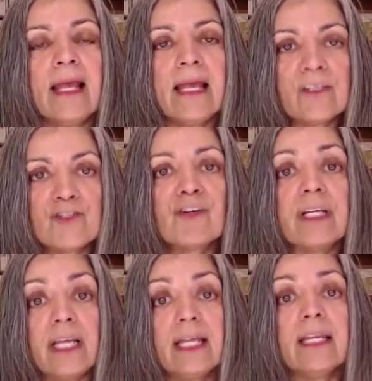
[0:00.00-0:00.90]

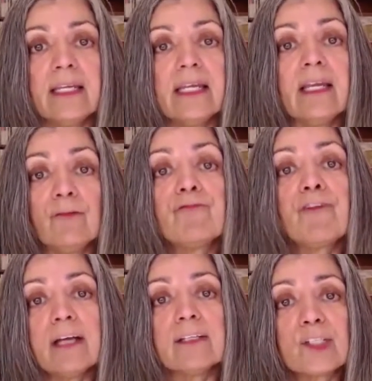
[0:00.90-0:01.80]
history in
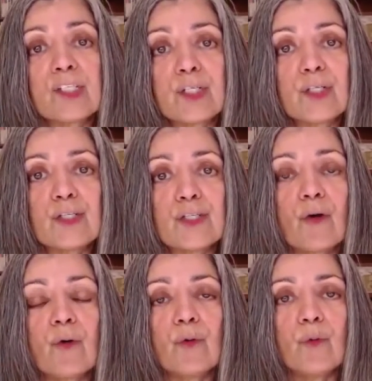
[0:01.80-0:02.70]
France.
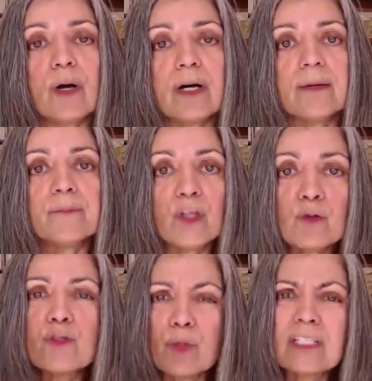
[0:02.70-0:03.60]
So
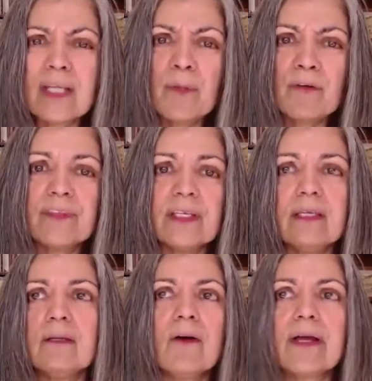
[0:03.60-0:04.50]
those were some of the,
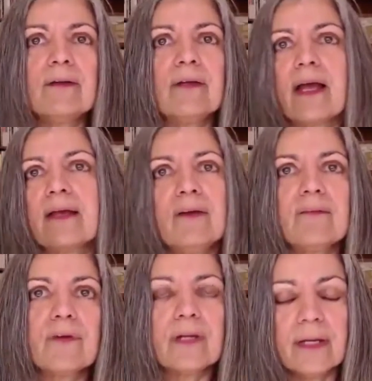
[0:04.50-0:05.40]
you know, I could
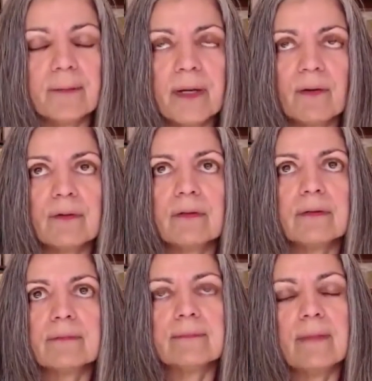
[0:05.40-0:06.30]
have written about
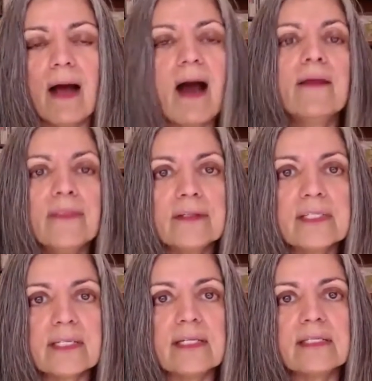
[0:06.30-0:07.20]
other
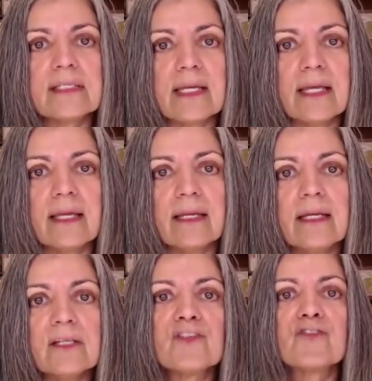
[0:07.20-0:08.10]
scenes in
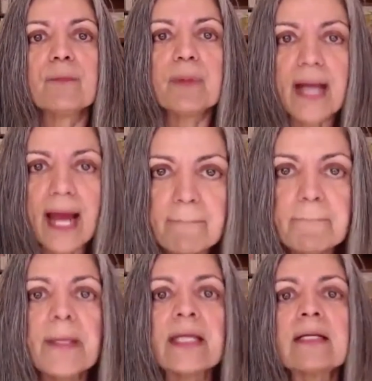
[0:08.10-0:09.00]
history, but I
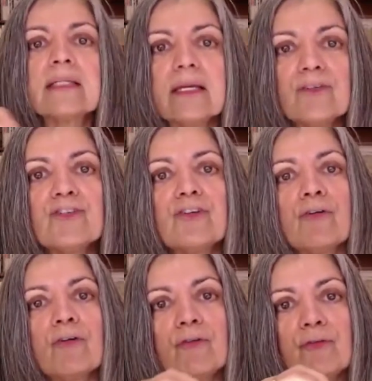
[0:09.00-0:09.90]
picked and
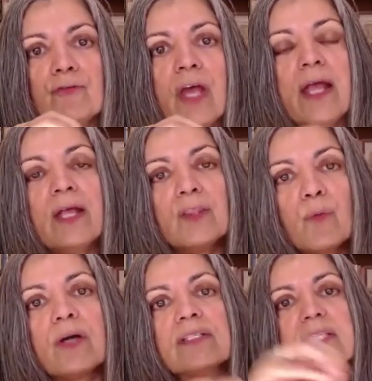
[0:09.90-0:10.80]
chose the
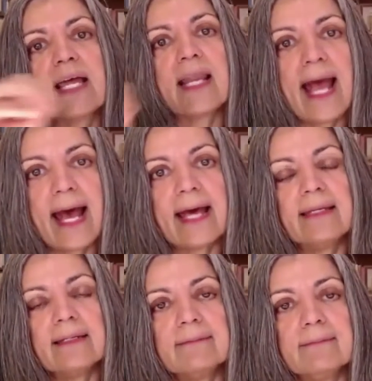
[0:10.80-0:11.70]
ones that
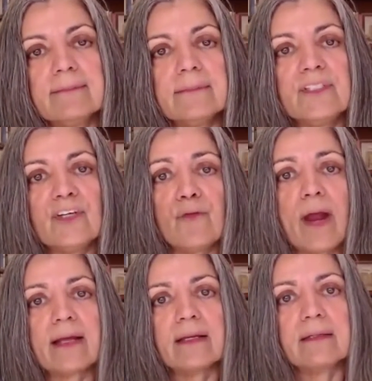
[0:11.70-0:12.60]
had
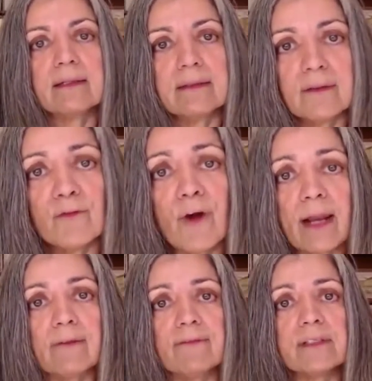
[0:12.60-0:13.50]
direct
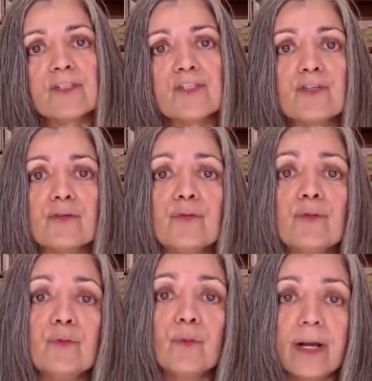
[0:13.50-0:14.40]
relevance
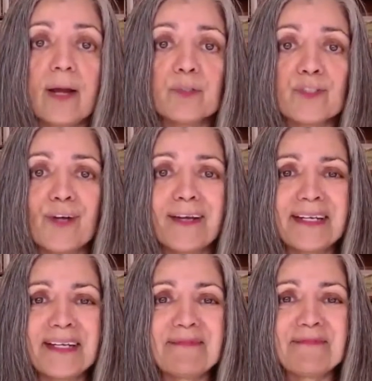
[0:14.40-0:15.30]
to what I was
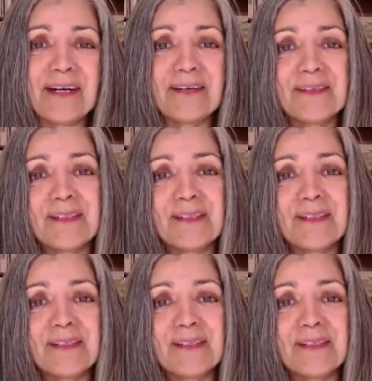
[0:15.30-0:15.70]
writing about.